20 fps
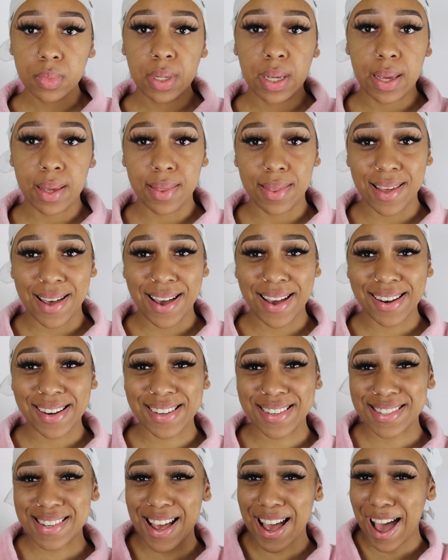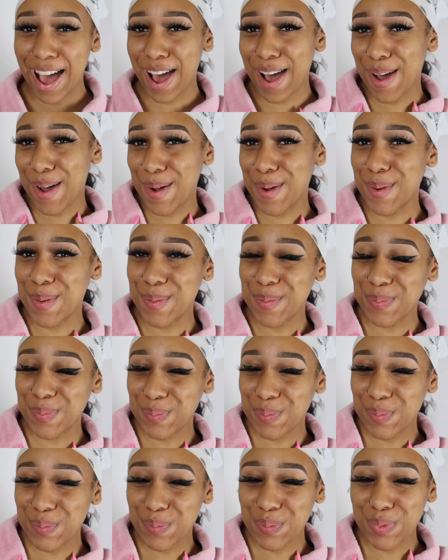And that is how
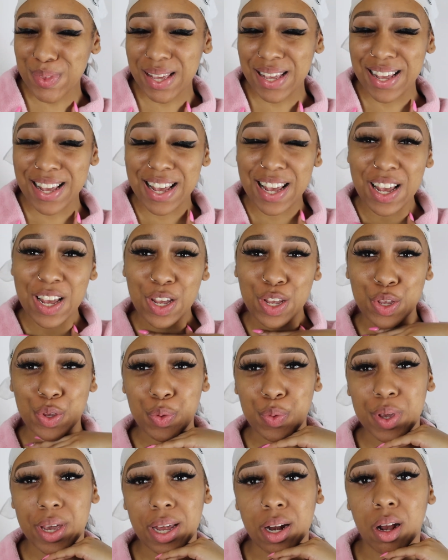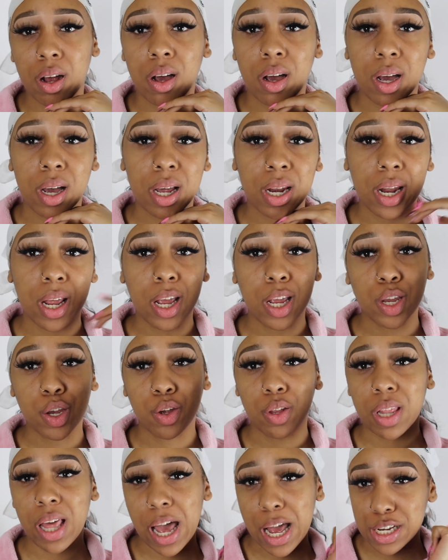you get on
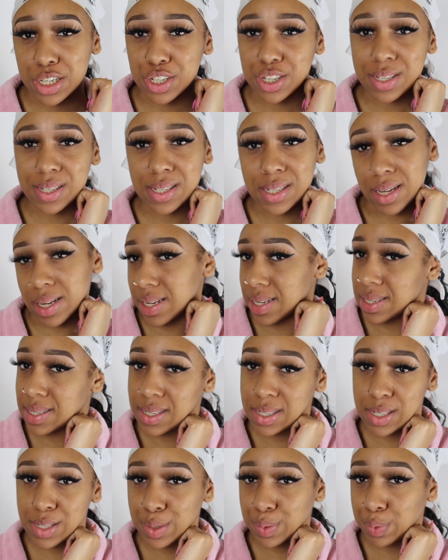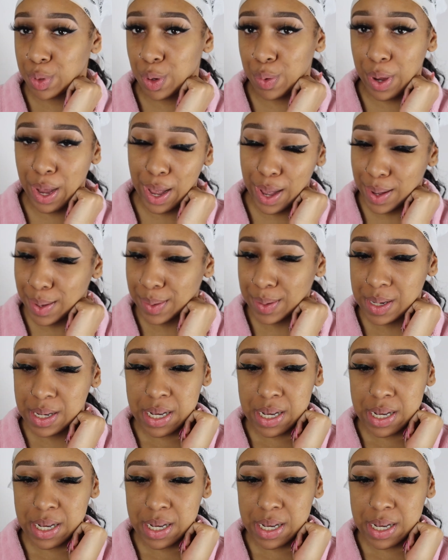your lashes, sis. Okay?